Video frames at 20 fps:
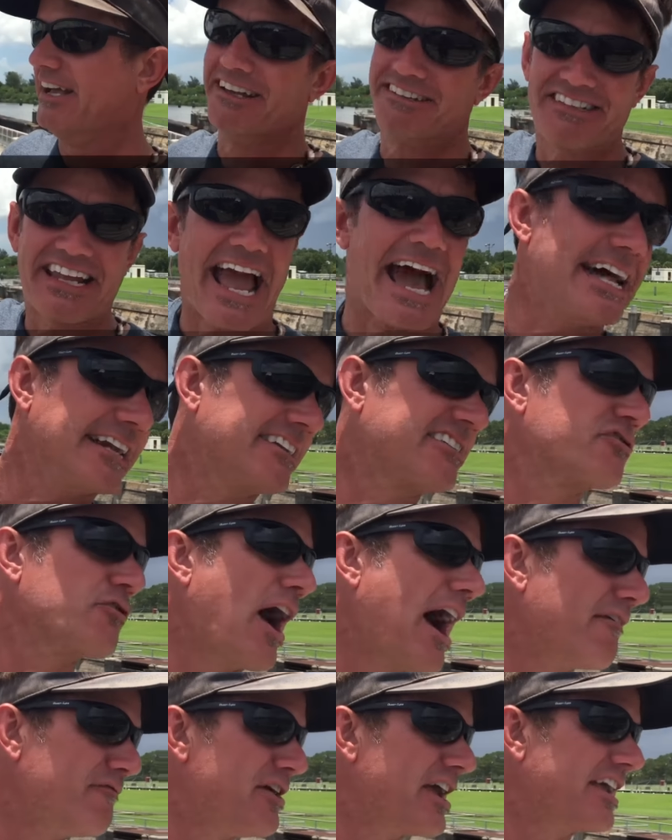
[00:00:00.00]
is
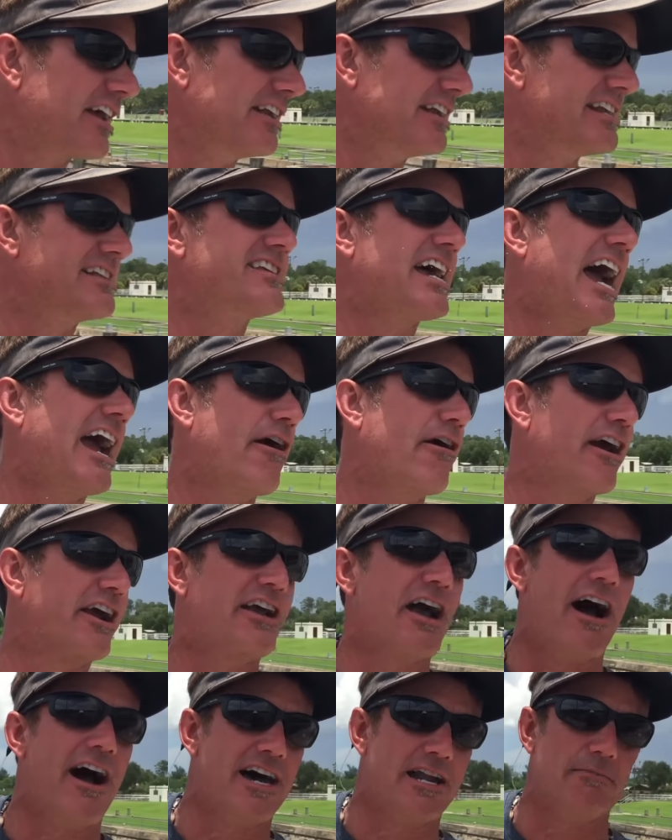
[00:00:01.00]
catastrophic an entire
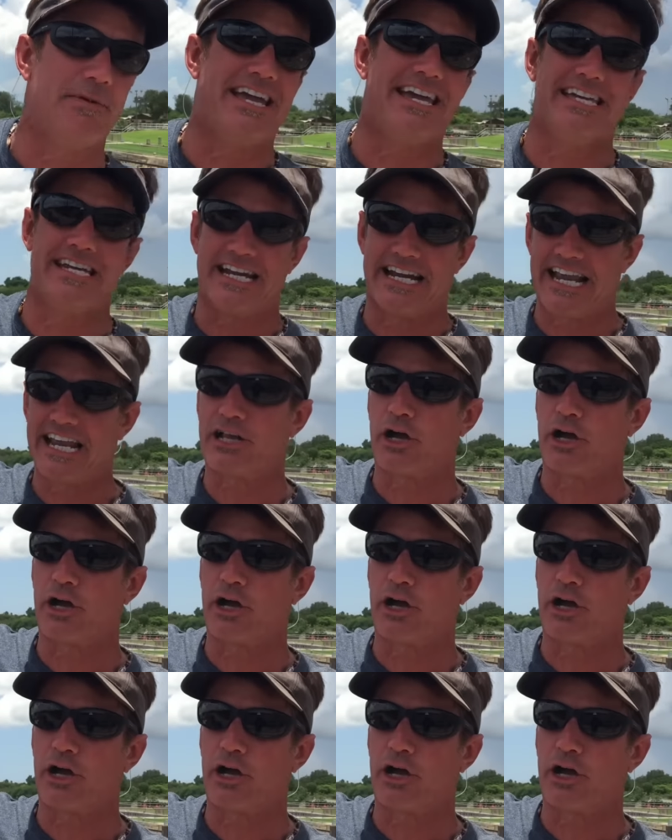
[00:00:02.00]
economy and an